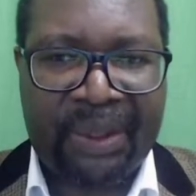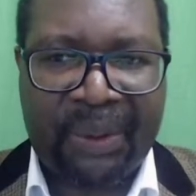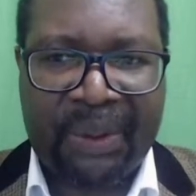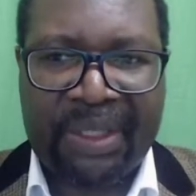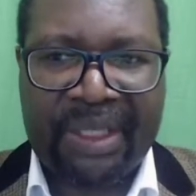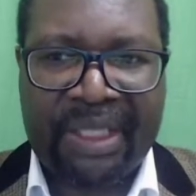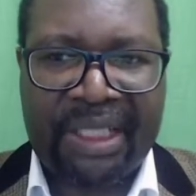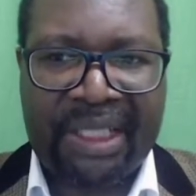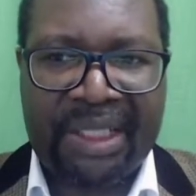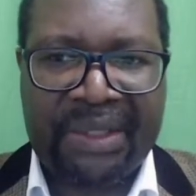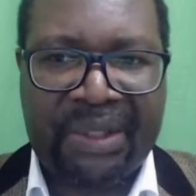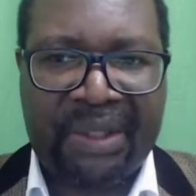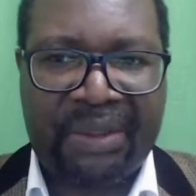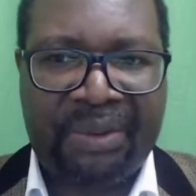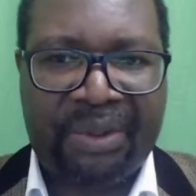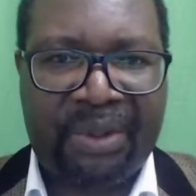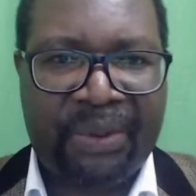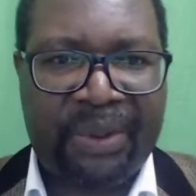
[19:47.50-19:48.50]
chosen, and
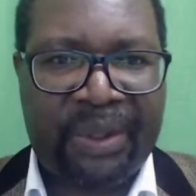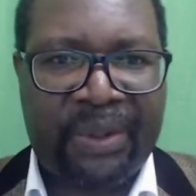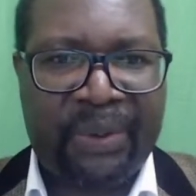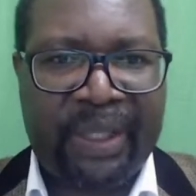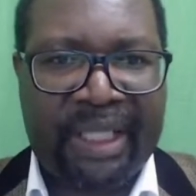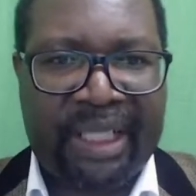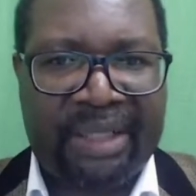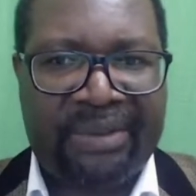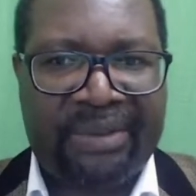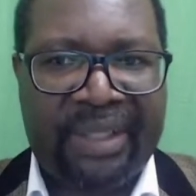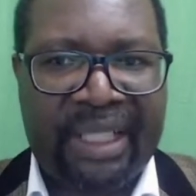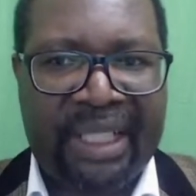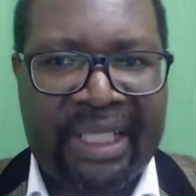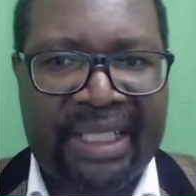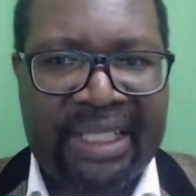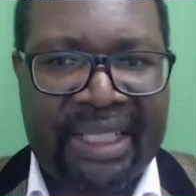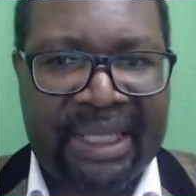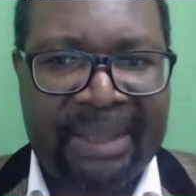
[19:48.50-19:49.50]
so forth. We do a cover
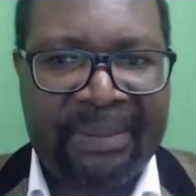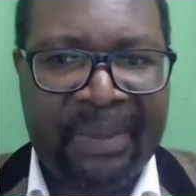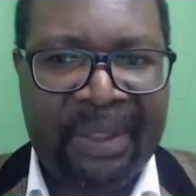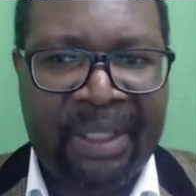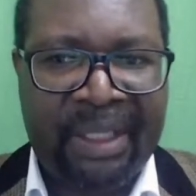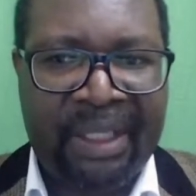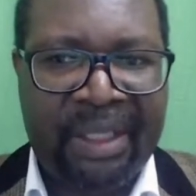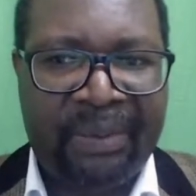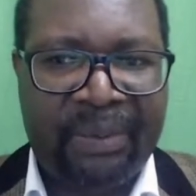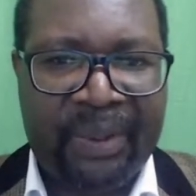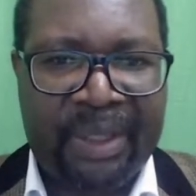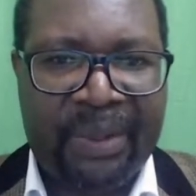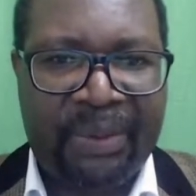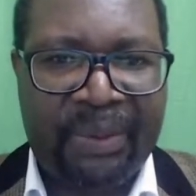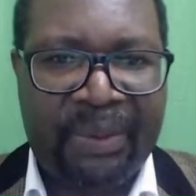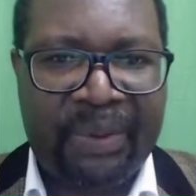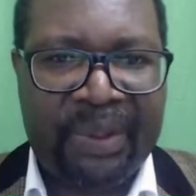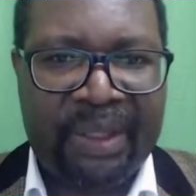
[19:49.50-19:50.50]
letter,
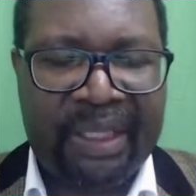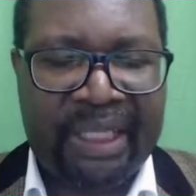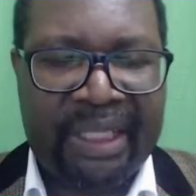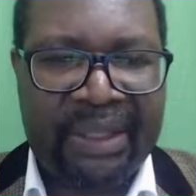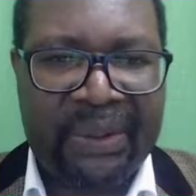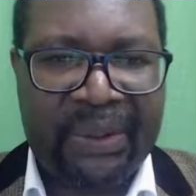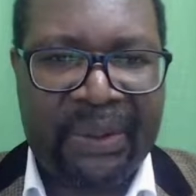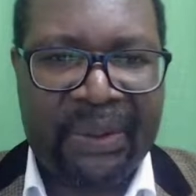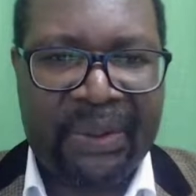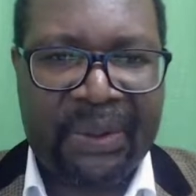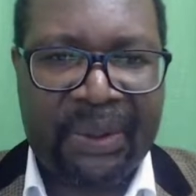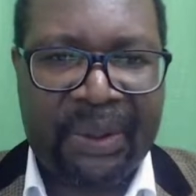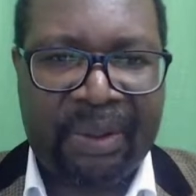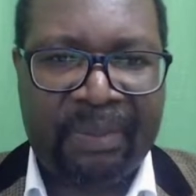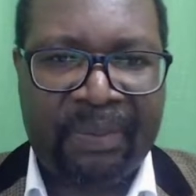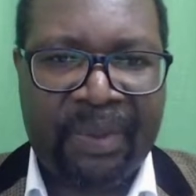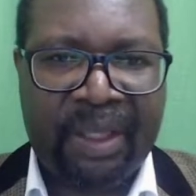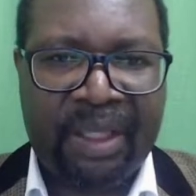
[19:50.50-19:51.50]
which we will then
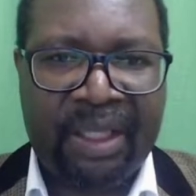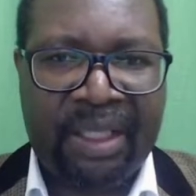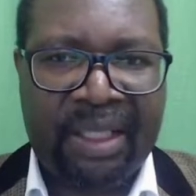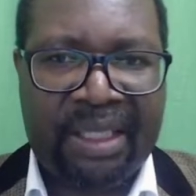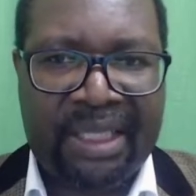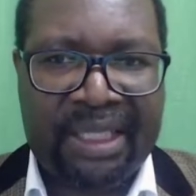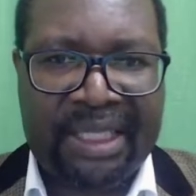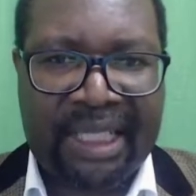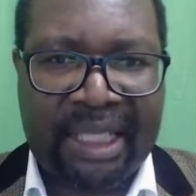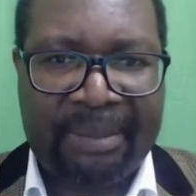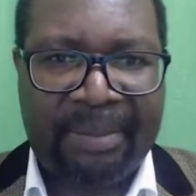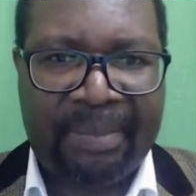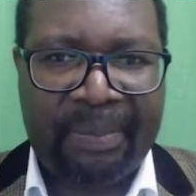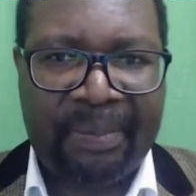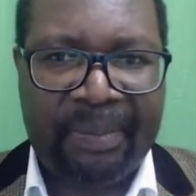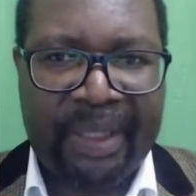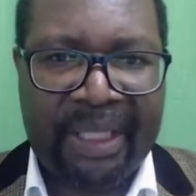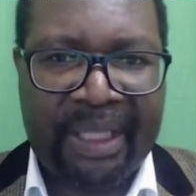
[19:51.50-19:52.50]
also
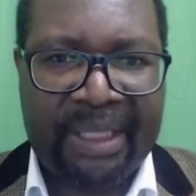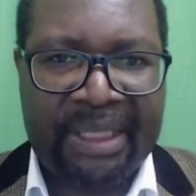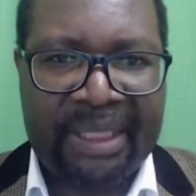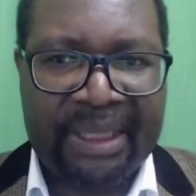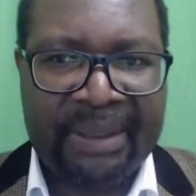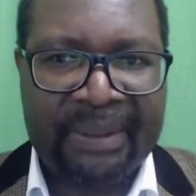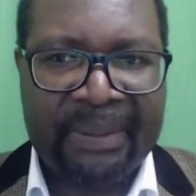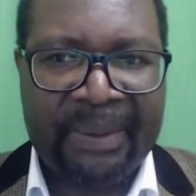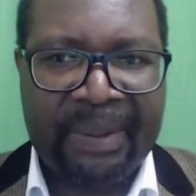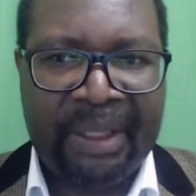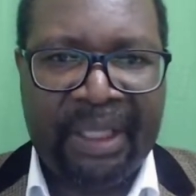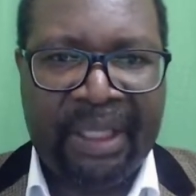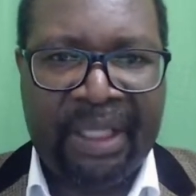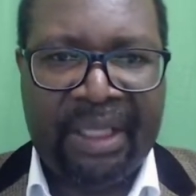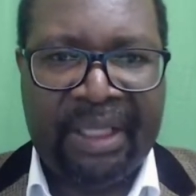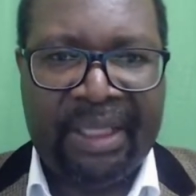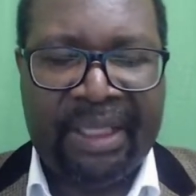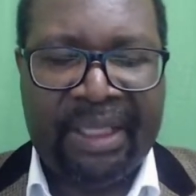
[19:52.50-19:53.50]
submit.
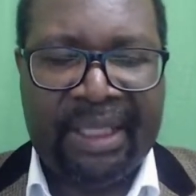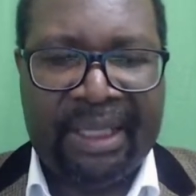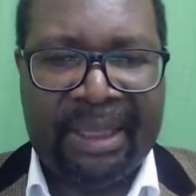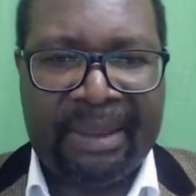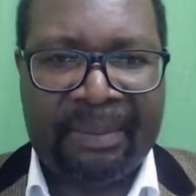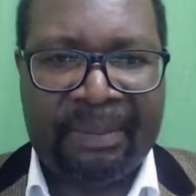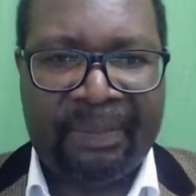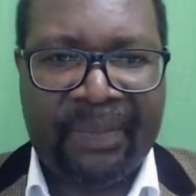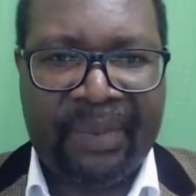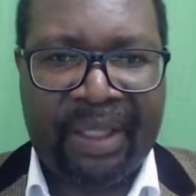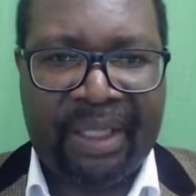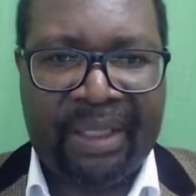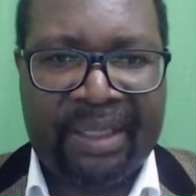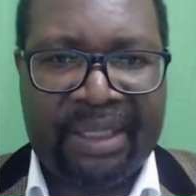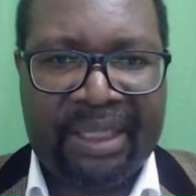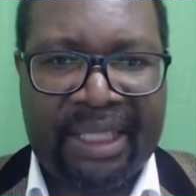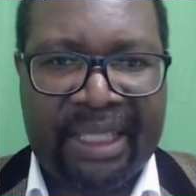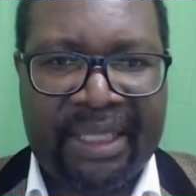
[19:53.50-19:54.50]
And
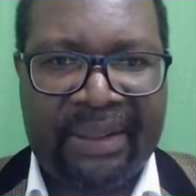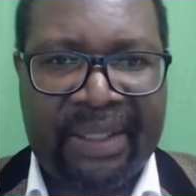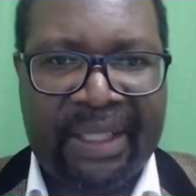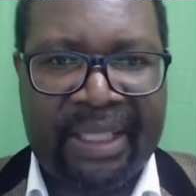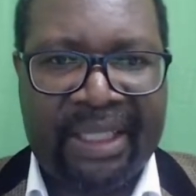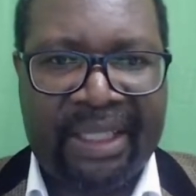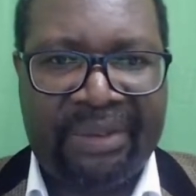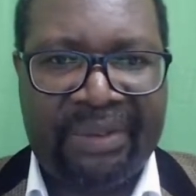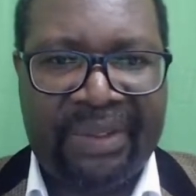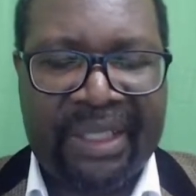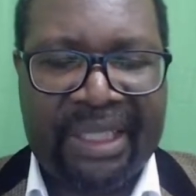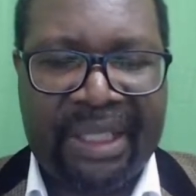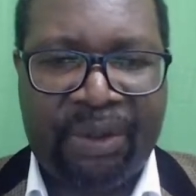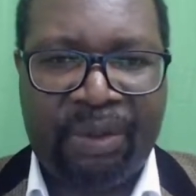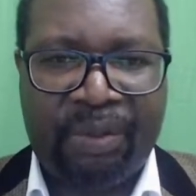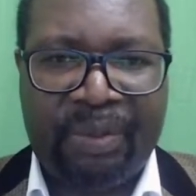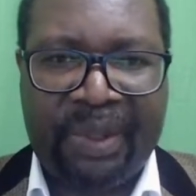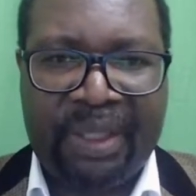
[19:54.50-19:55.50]
then the visa
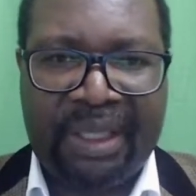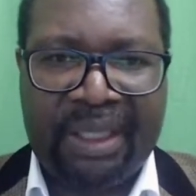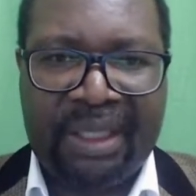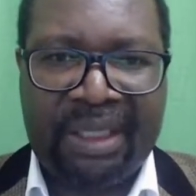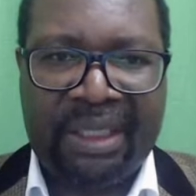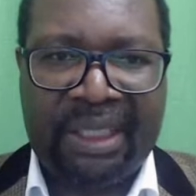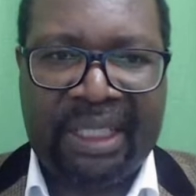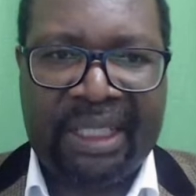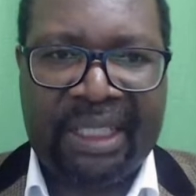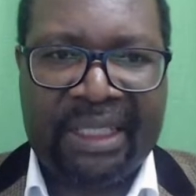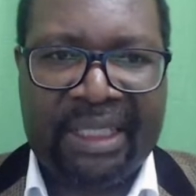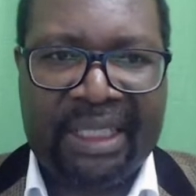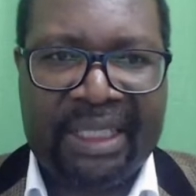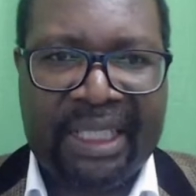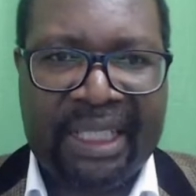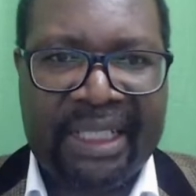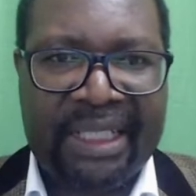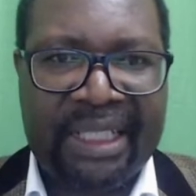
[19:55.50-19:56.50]
will be
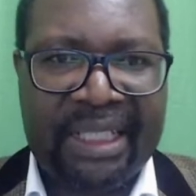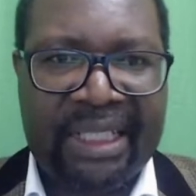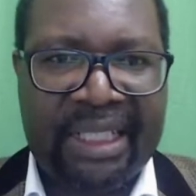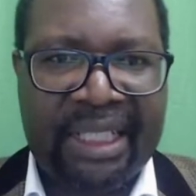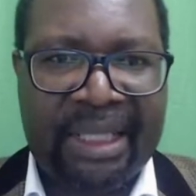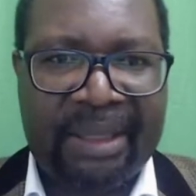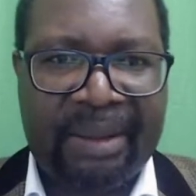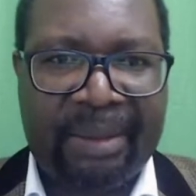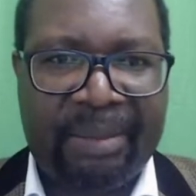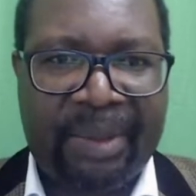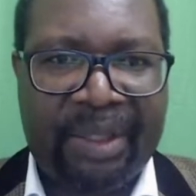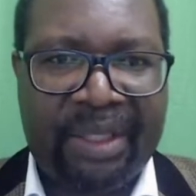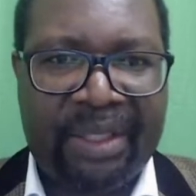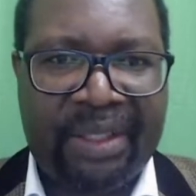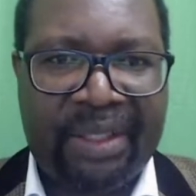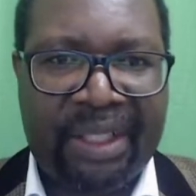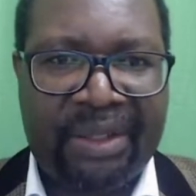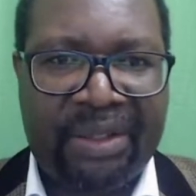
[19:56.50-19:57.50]
decided
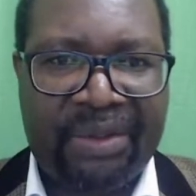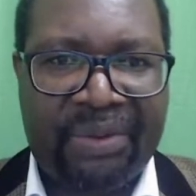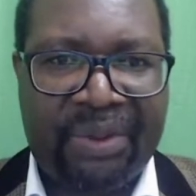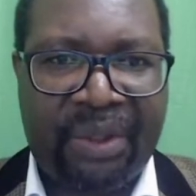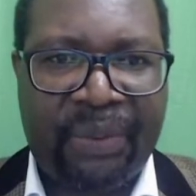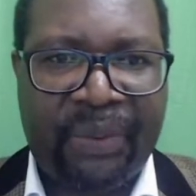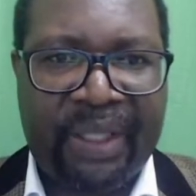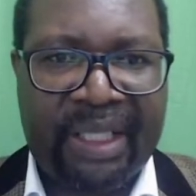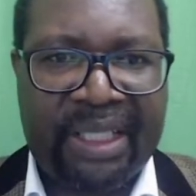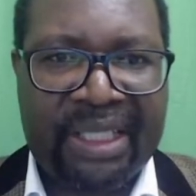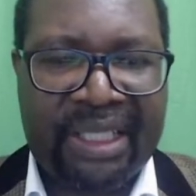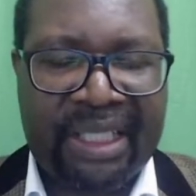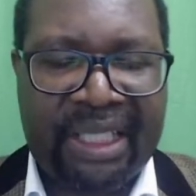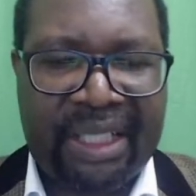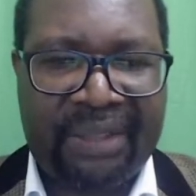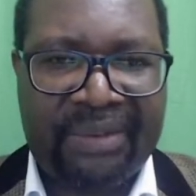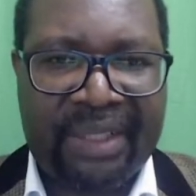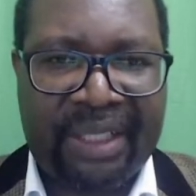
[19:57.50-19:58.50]
about 3 to 4 weeks
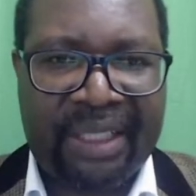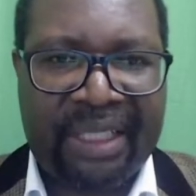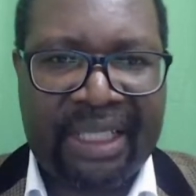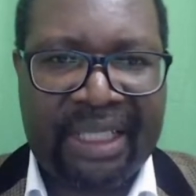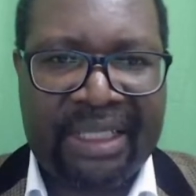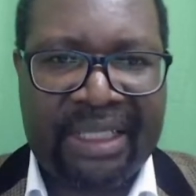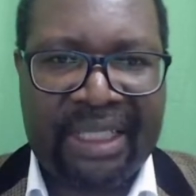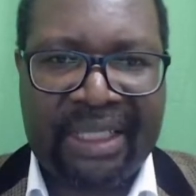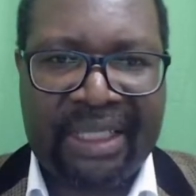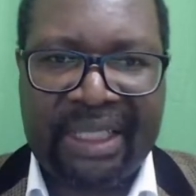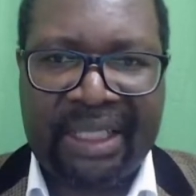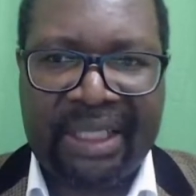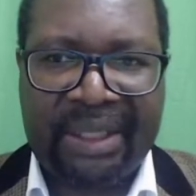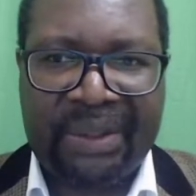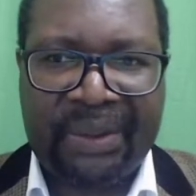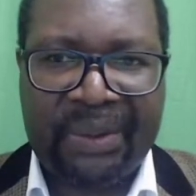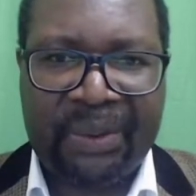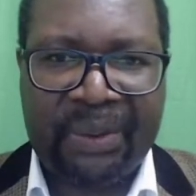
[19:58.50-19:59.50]
after that, and then
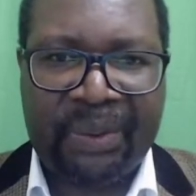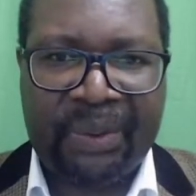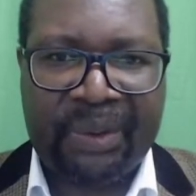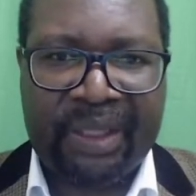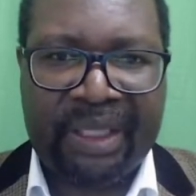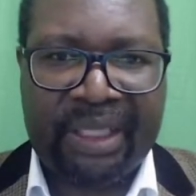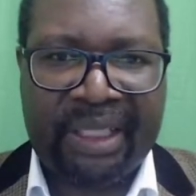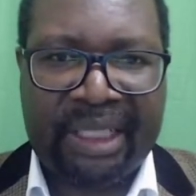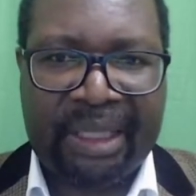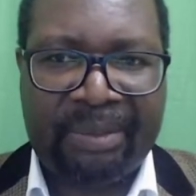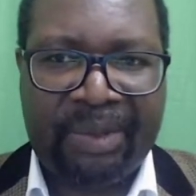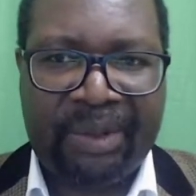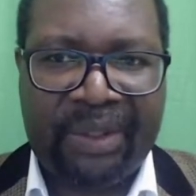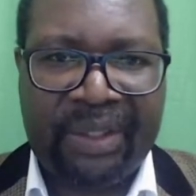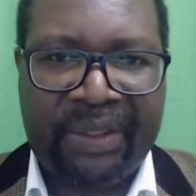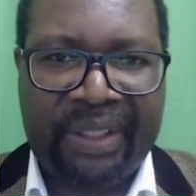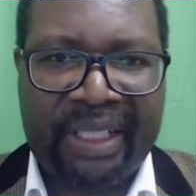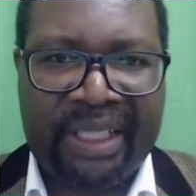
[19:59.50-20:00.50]
you then come to
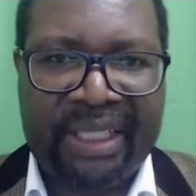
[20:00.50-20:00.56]
the